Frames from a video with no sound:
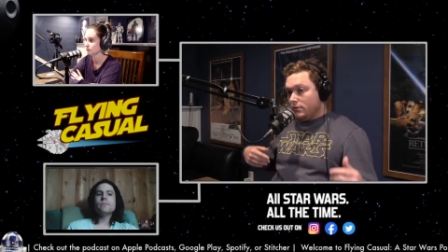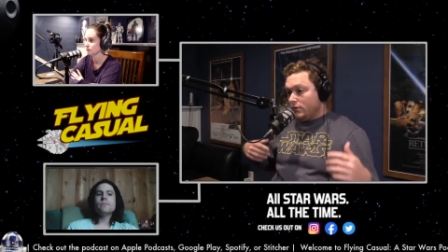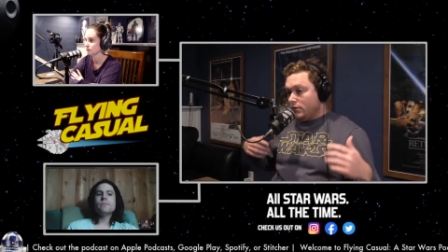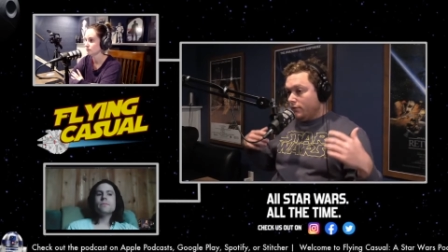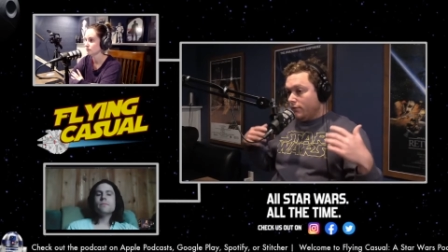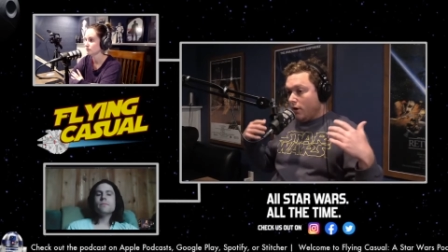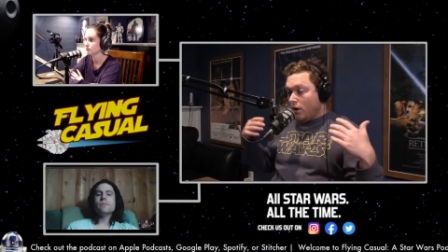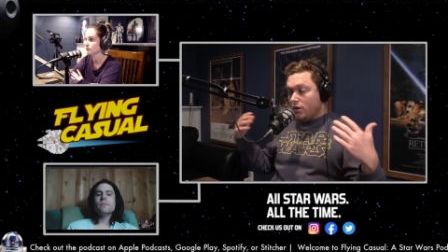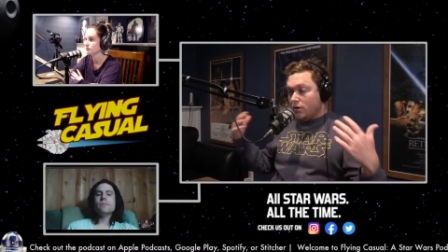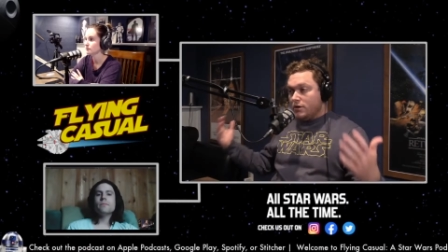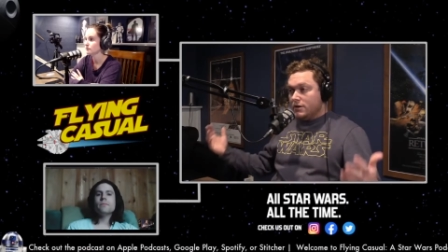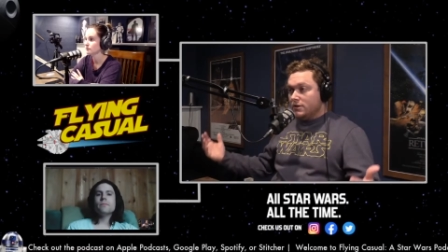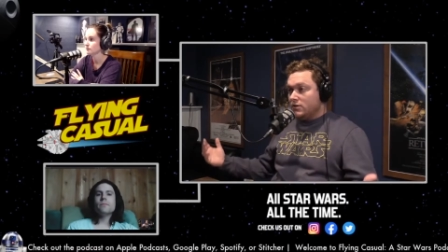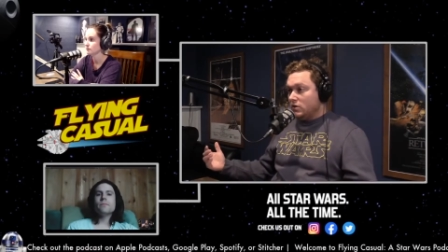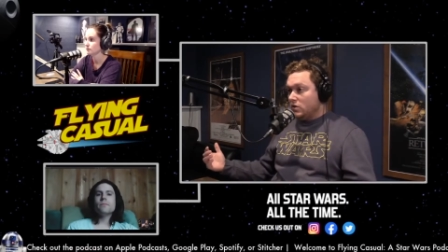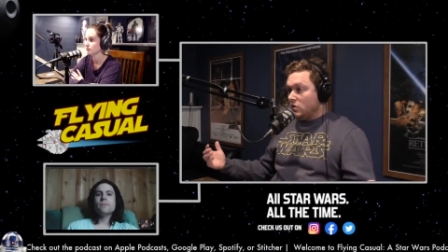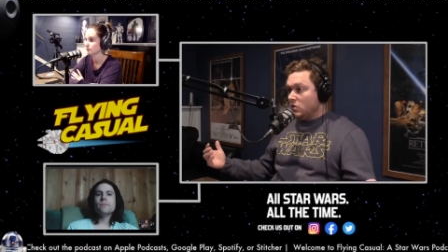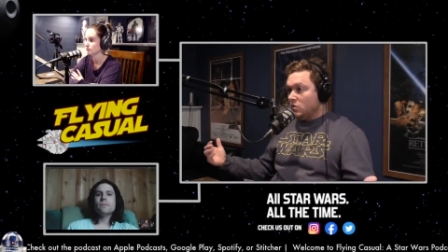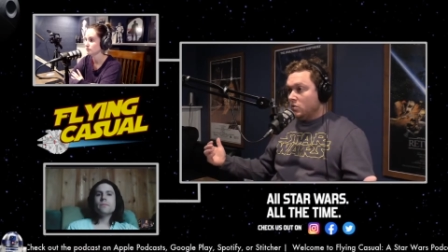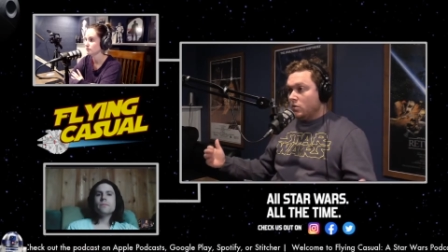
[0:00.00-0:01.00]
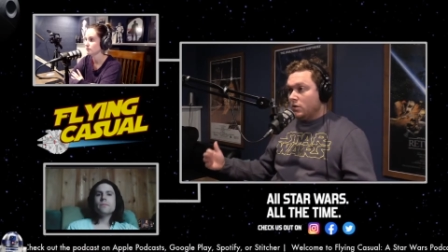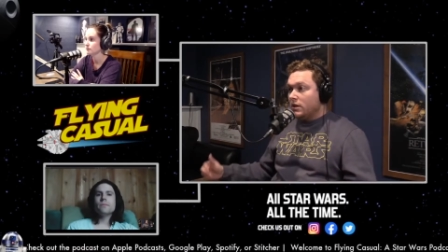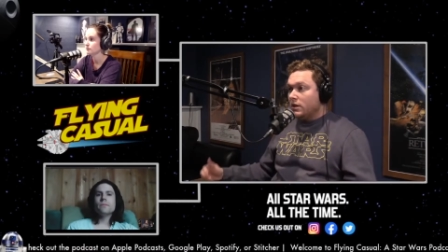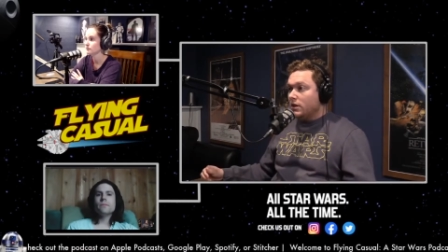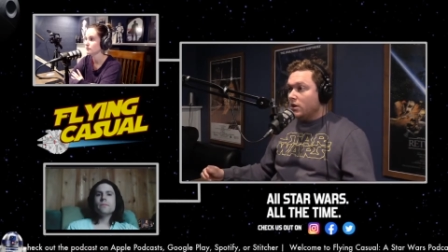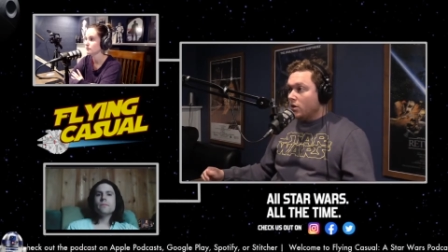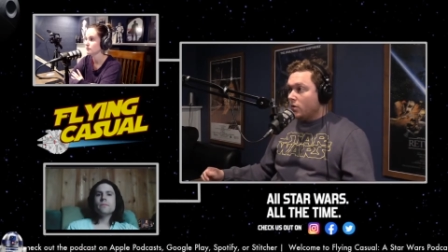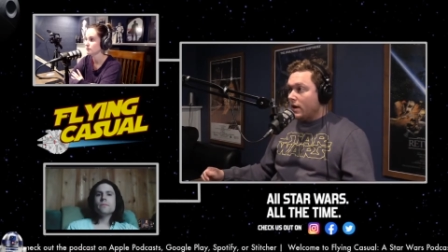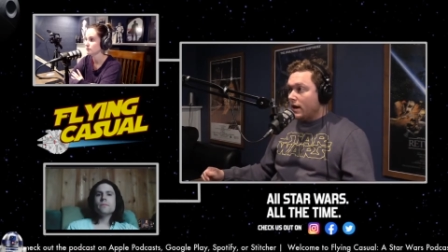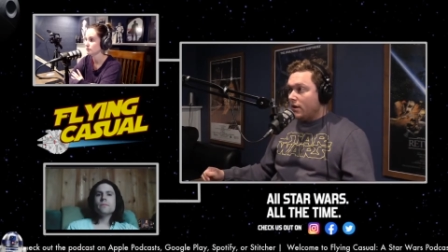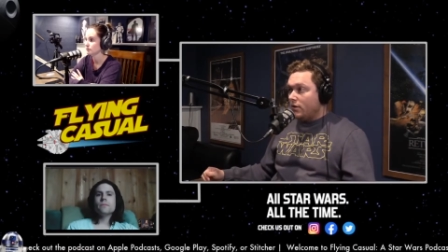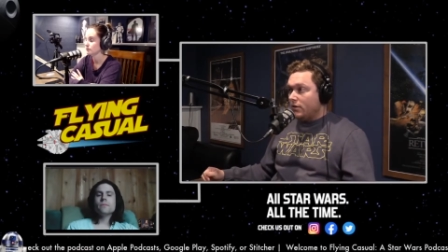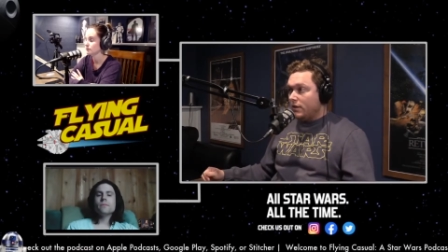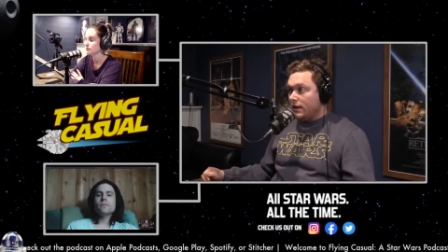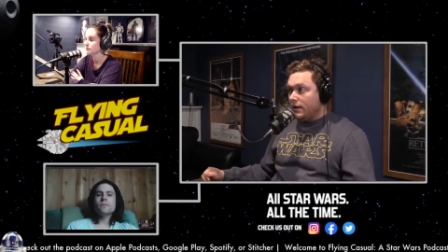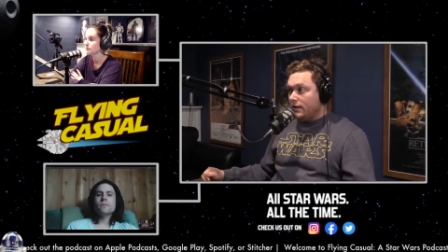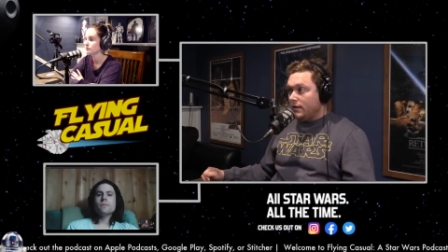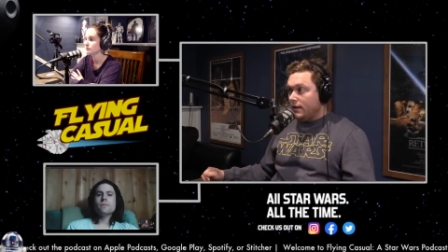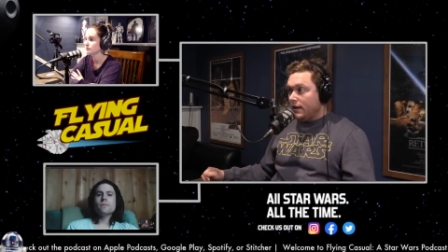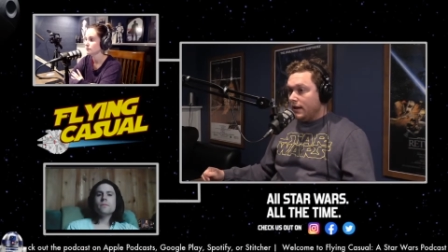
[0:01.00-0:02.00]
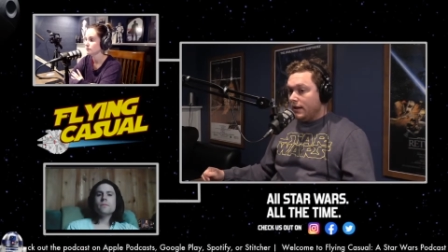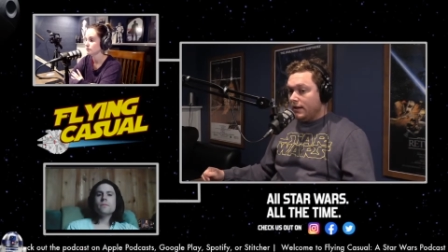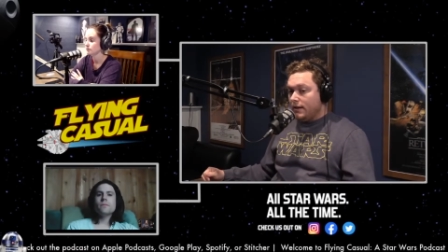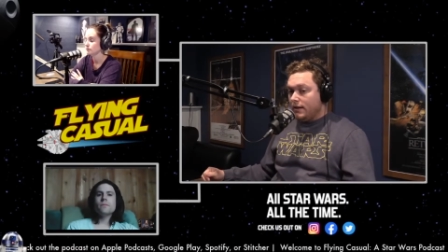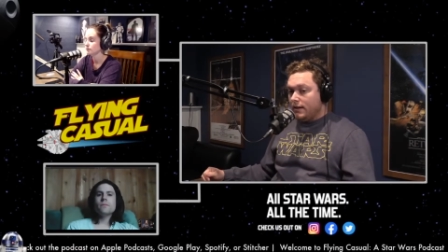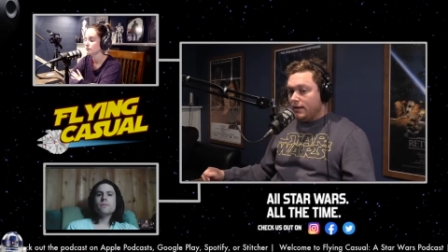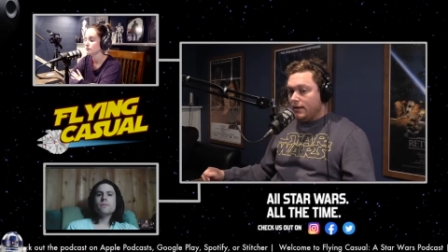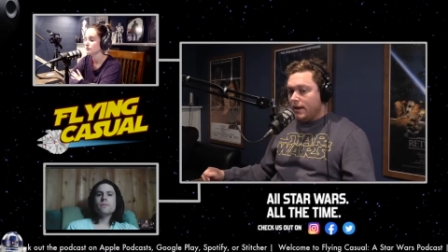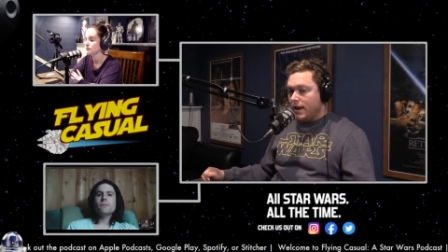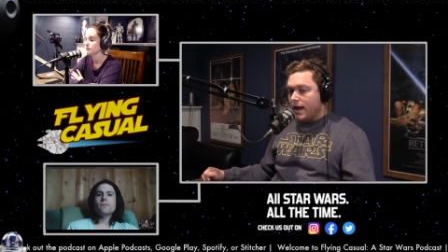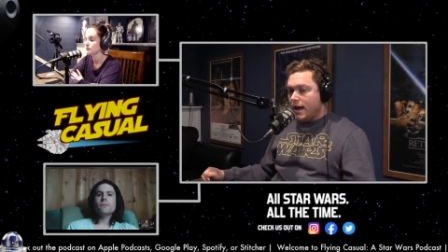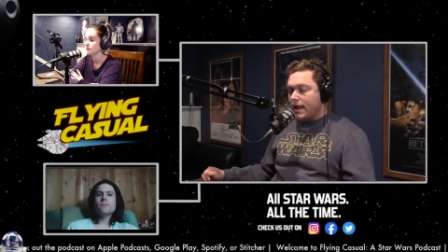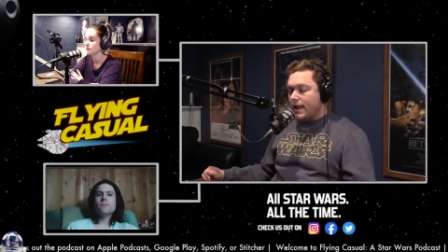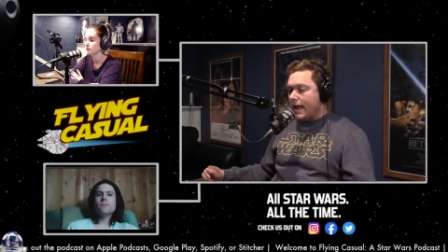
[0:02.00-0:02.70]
artists who want to go out and not